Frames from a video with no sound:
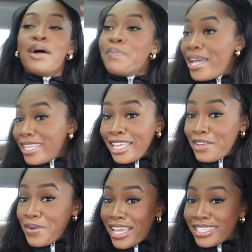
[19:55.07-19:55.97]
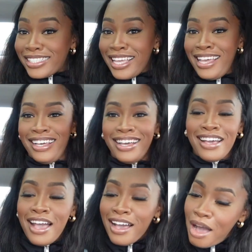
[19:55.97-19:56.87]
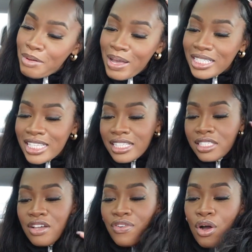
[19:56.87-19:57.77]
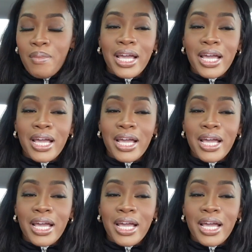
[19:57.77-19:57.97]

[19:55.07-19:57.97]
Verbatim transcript: But anyways, I'm about to take this stuff home.